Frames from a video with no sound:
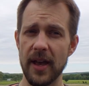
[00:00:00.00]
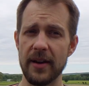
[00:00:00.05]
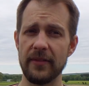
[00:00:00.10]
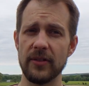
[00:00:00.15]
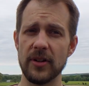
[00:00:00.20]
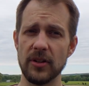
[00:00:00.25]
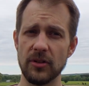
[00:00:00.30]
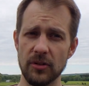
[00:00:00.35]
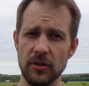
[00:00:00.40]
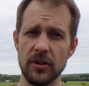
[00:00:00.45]

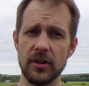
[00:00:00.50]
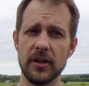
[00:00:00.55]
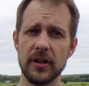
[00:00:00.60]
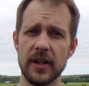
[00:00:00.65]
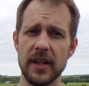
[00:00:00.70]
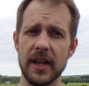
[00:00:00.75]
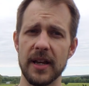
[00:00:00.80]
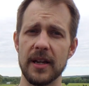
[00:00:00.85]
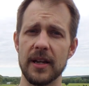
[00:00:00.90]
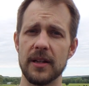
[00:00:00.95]
every
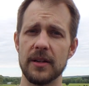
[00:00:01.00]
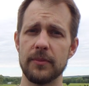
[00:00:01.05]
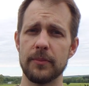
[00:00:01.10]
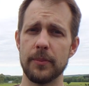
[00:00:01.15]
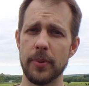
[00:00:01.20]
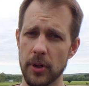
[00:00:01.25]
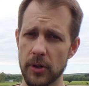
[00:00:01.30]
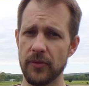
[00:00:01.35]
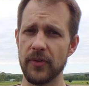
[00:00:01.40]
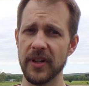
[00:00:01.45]
good and
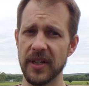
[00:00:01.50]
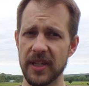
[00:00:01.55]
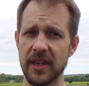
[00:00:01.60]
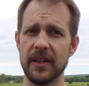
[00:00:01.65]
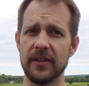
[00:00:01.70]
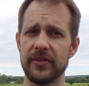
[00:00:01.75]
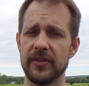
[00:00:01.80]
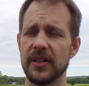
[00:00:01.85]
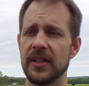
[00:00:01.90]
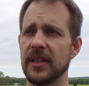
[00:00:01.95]
perfect
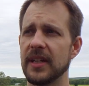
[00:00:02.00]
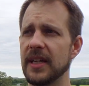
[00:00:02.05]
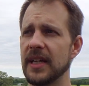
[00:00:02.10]
gift.